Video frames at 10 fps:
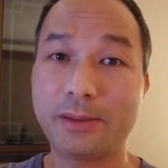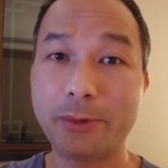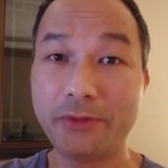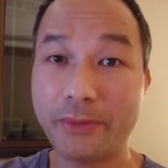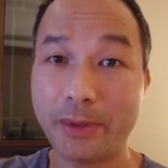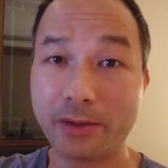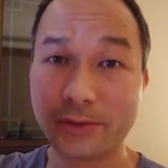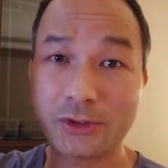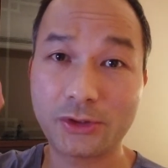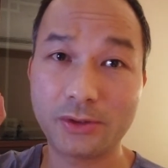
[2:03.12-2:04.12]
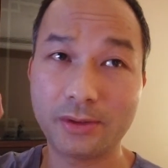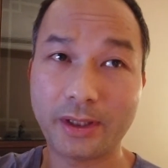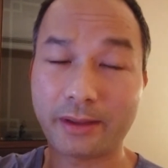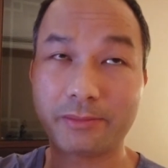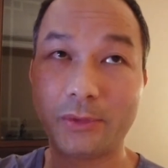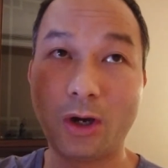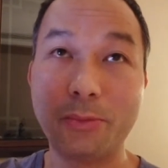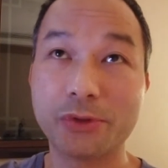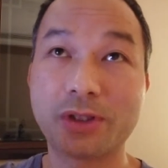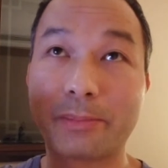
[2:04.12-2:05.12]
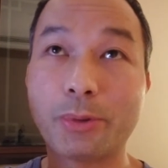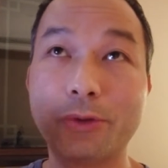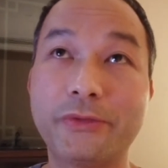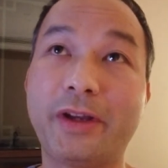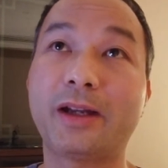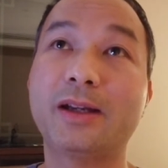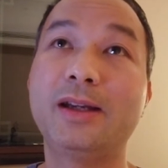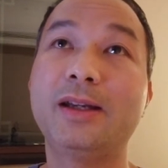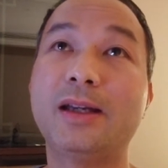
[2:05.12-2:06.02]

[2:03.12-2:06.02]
Some of them are like almost like perfect,